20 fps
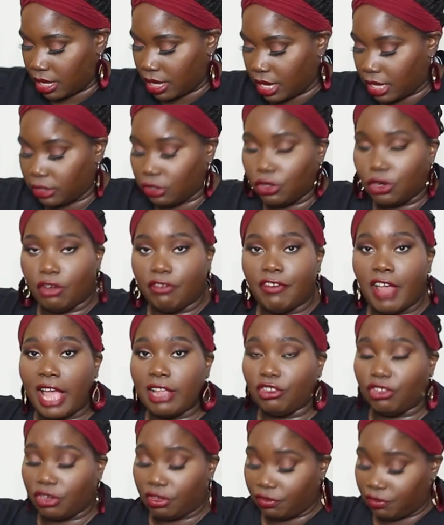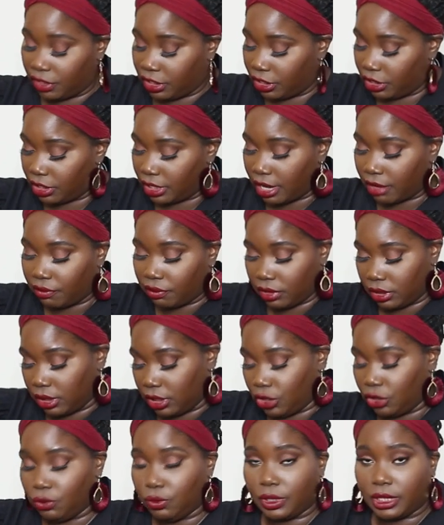And you know, Fashion to Figure
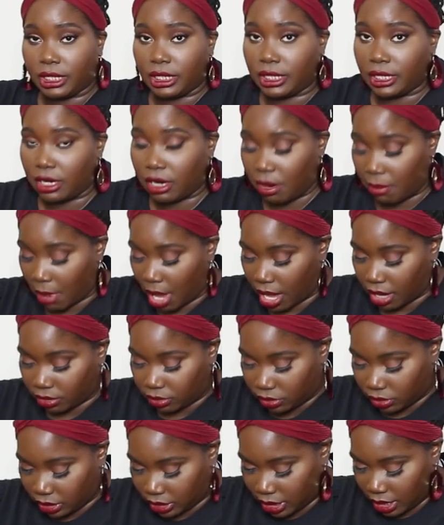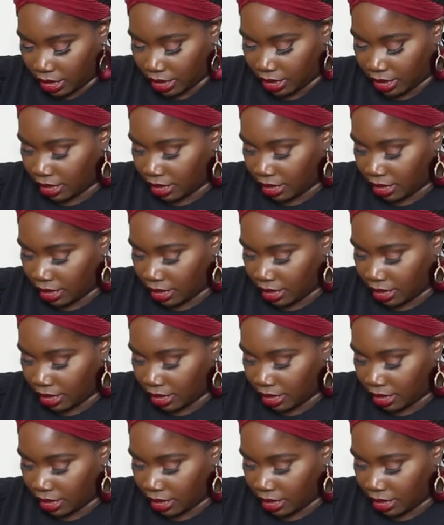definitely uses thicker models.